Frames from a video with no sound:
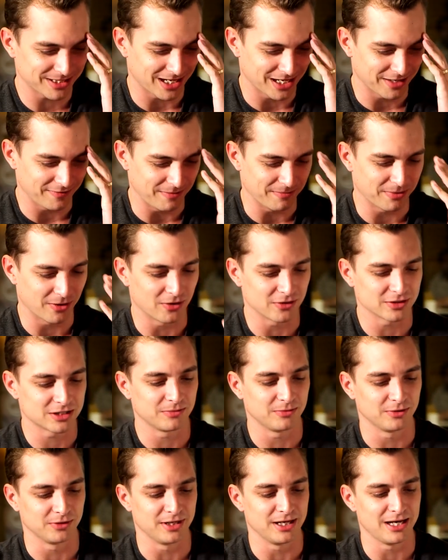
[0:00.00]
kind of
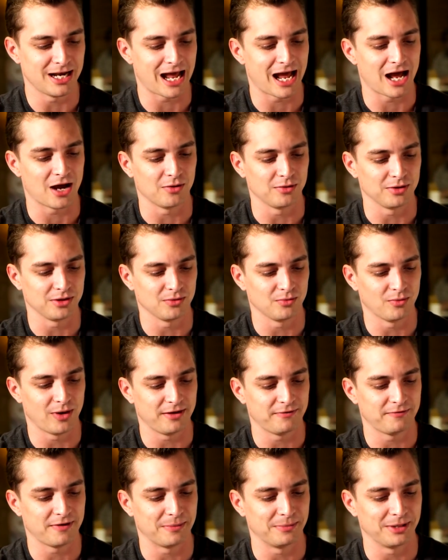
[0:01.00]
impossible now the way
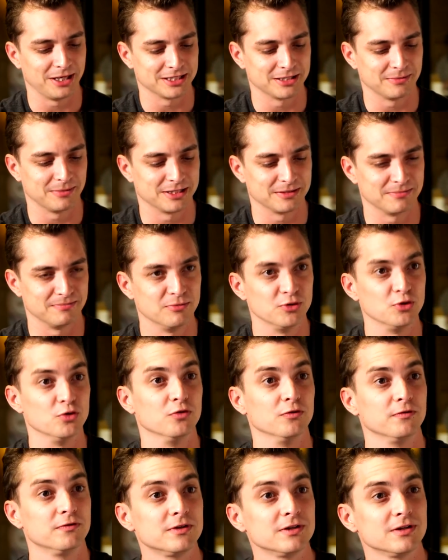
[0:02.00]
feminism has
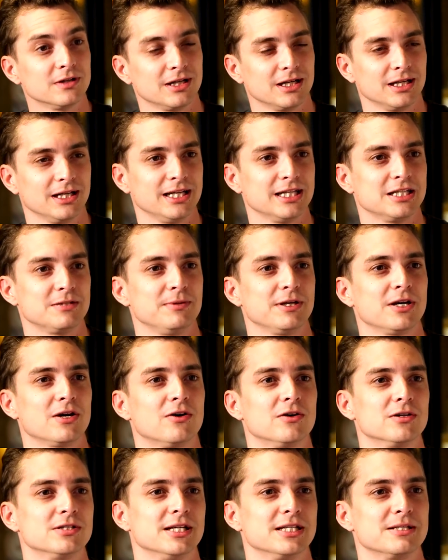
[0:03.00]
moved, at least,
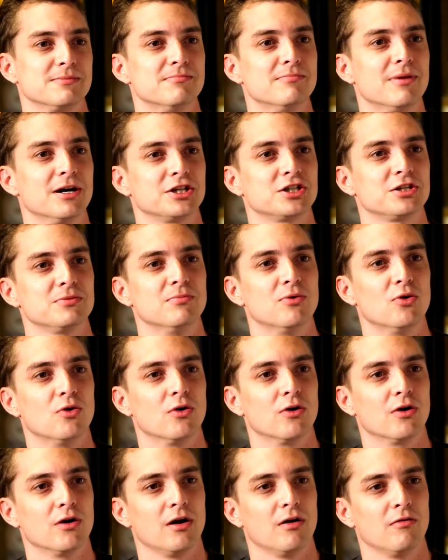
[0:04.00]
because it's much
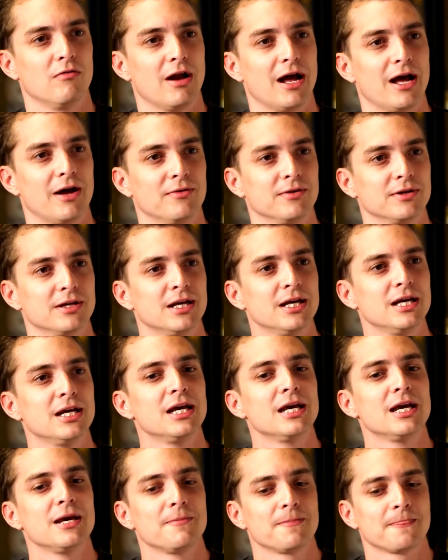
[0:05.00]
more around,
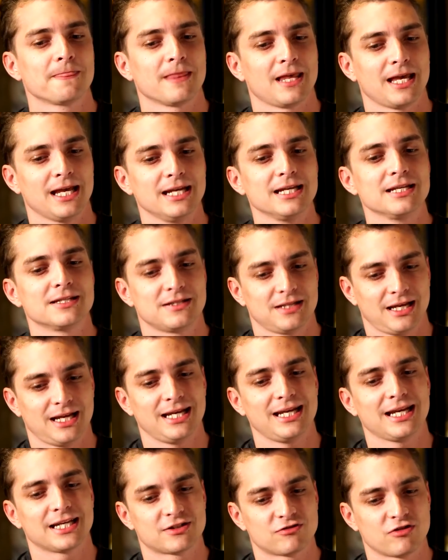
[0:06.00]
it is
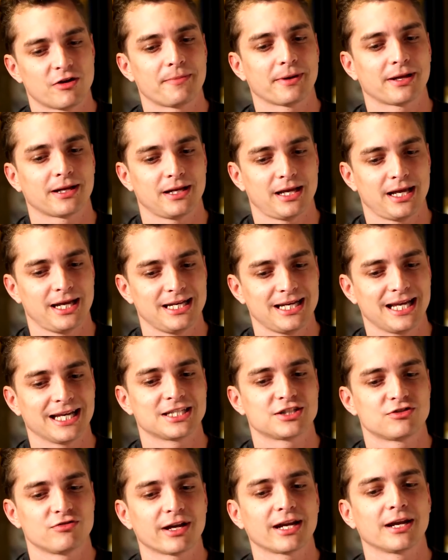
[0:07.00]
inextric
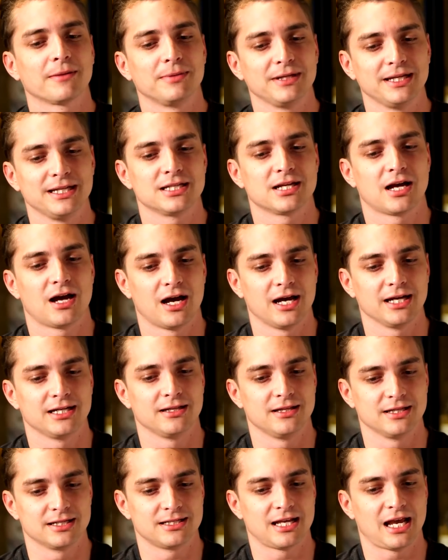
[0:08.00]
inextricably tied
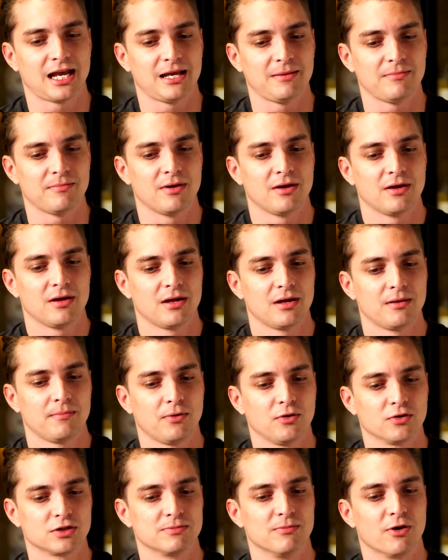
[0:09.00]
to the same
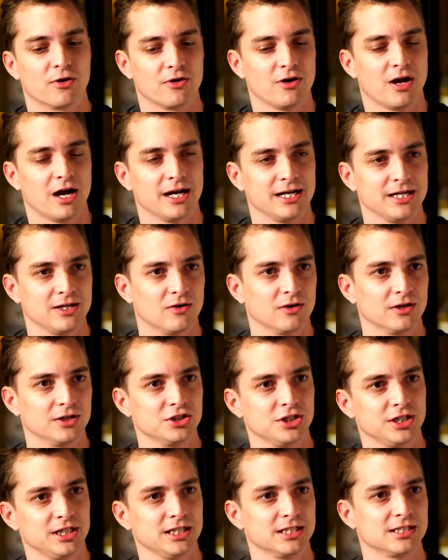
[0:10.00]
postmodern
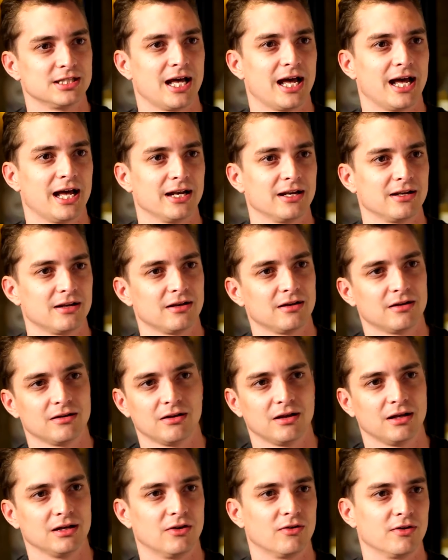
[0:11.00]
ideologies that
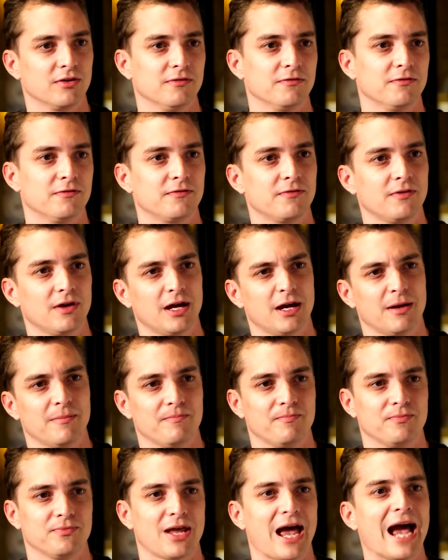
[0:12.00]
a lot of
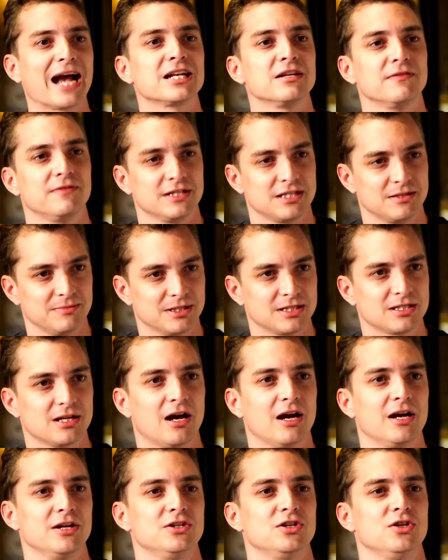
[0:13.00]
um, activism is
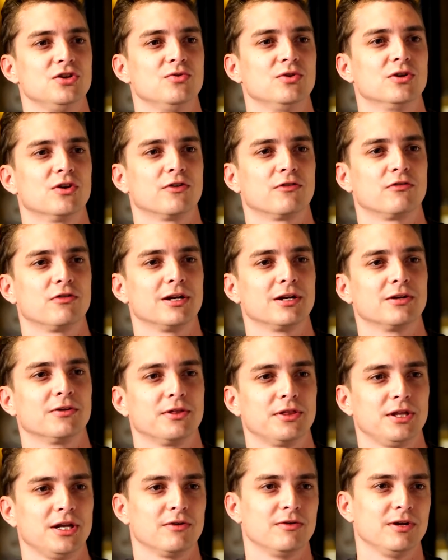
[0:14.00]
tied to, a lot of critical
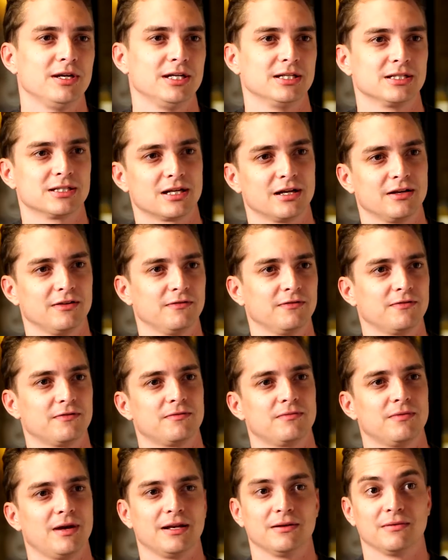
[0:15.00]
theory is kind of,
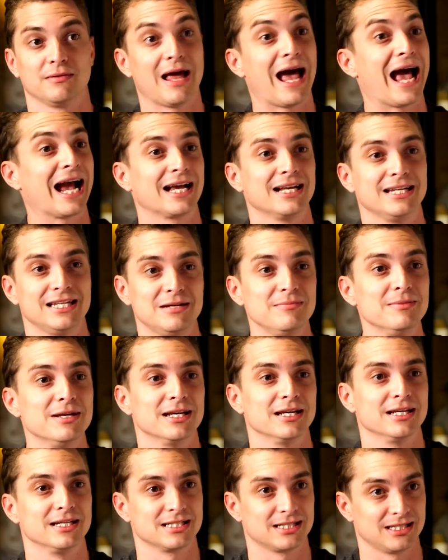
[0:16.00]
and
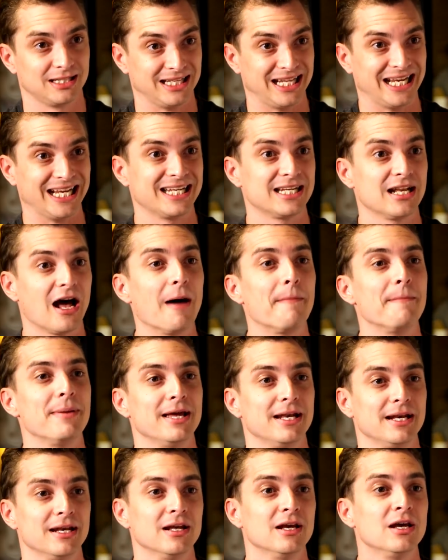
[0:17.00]
academia is linked up
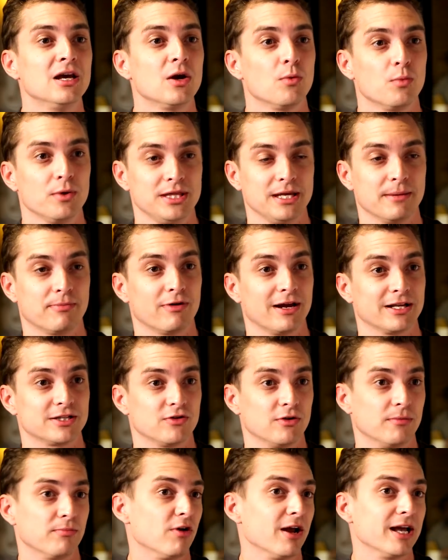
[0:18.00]
in with the
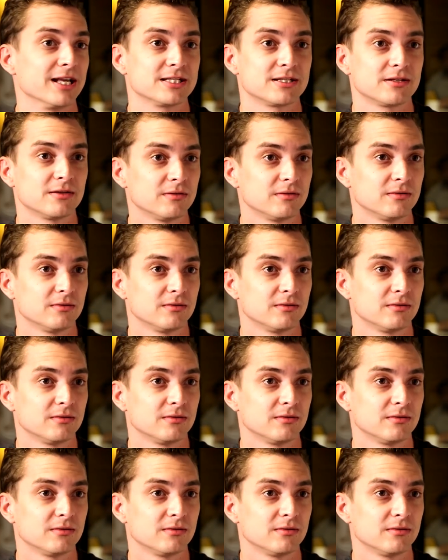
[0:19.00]
oppressor oppressed.